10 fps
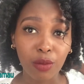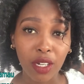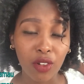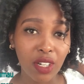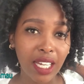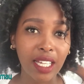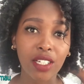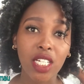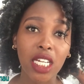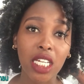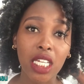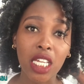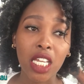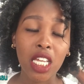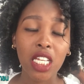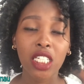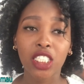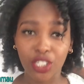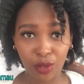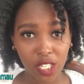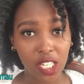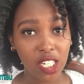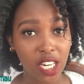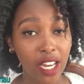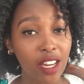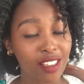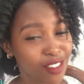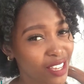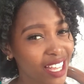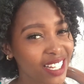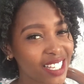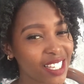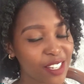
but not like a really shouting red, you get?